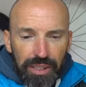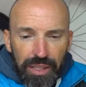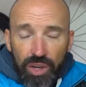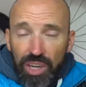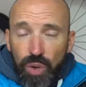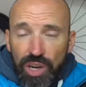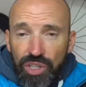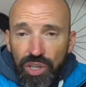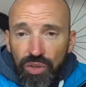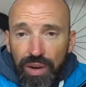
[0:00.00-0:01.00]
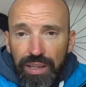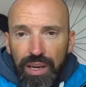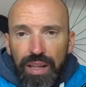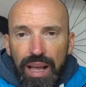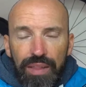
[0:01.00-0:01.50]
got any questions or anything
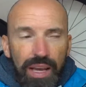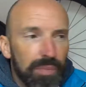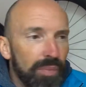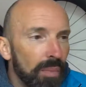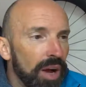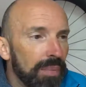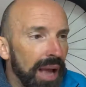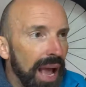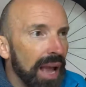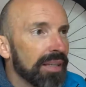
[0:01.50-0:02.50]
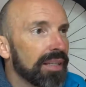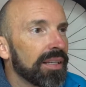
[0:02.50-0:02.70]
like that, then pop up and